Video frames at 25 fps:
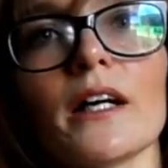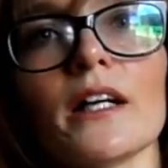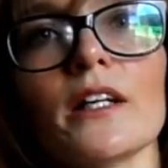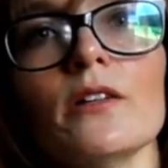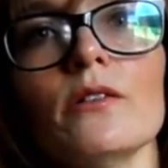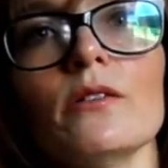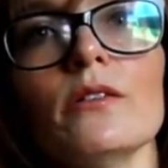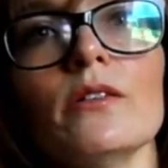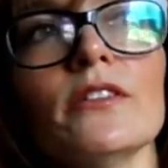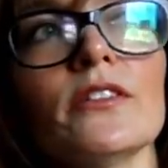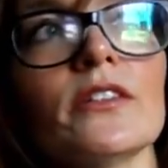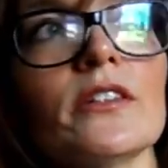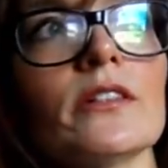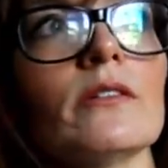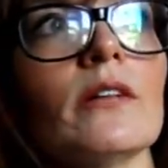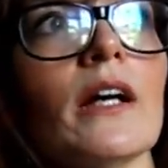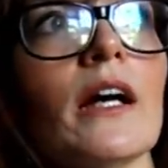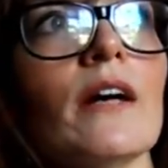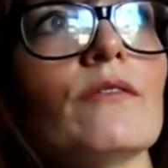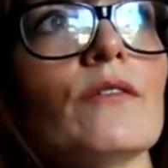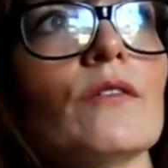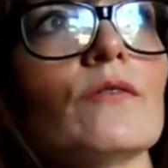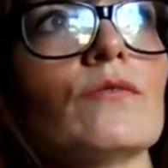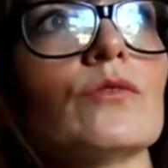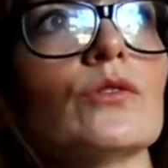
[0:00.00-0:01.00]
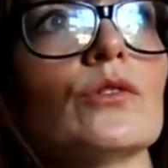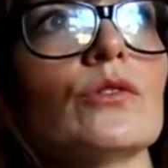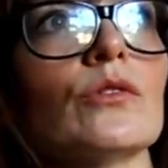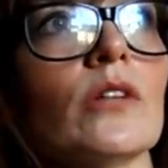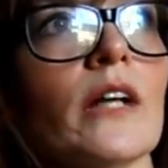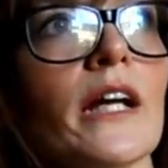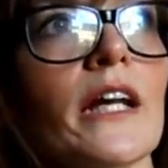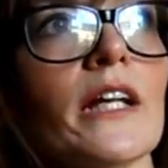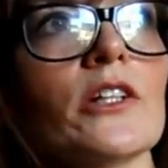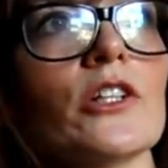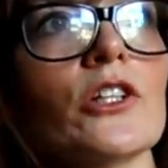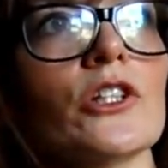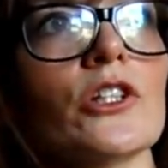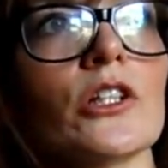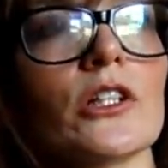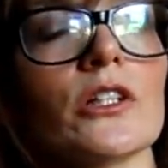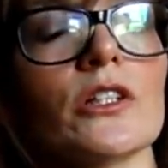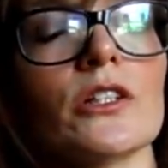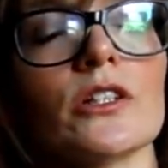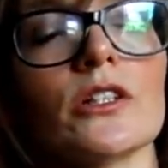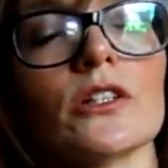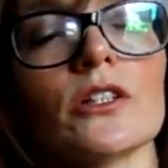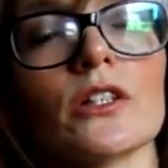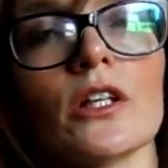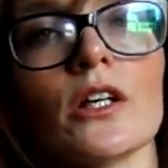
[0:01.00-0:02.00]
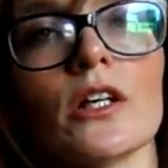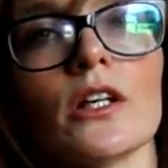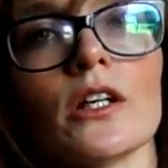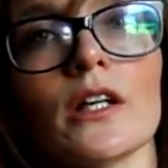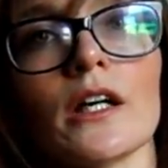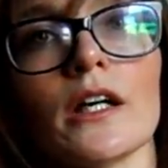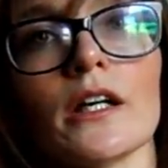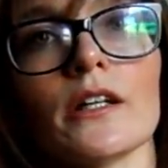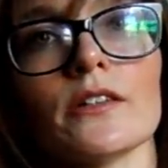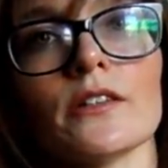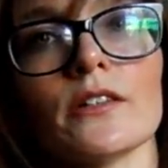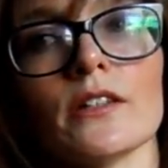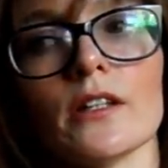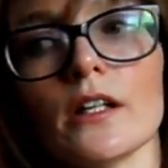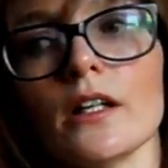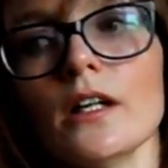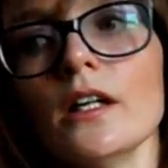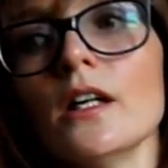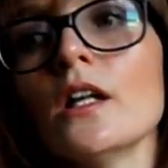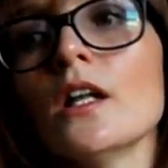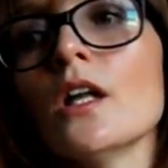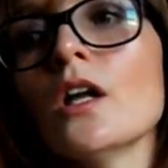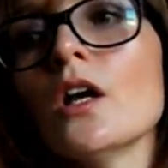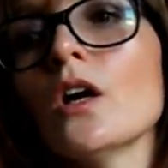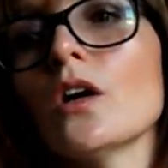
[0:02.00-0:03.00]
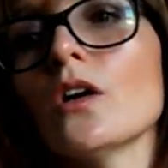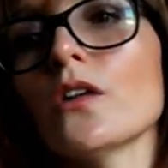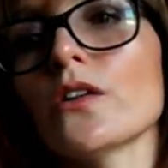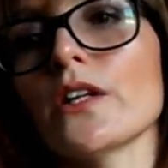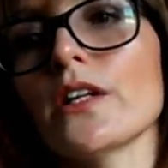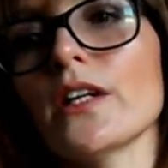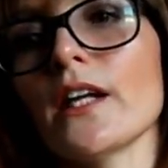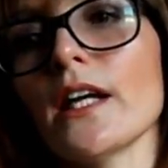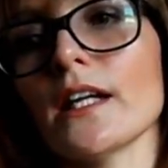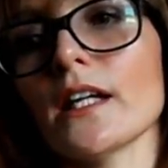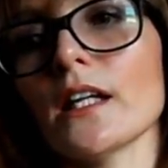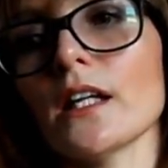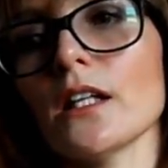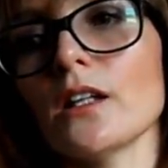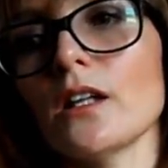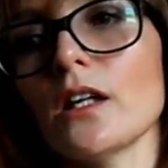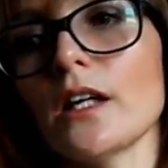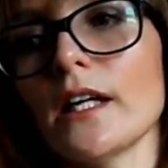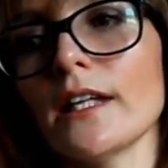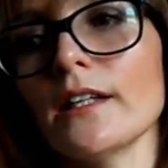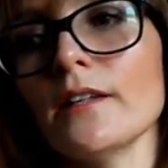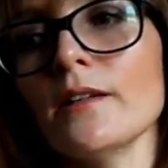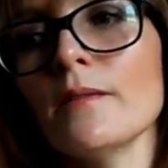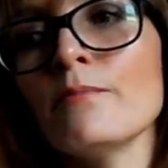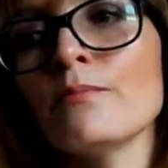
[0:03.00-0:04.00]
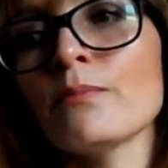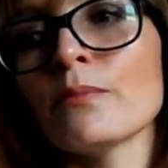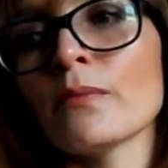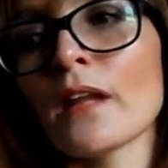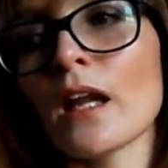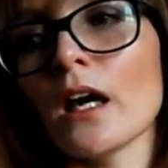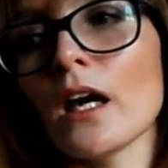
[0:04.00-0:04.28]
the way you still have a raw edge just to turn under on the neckline.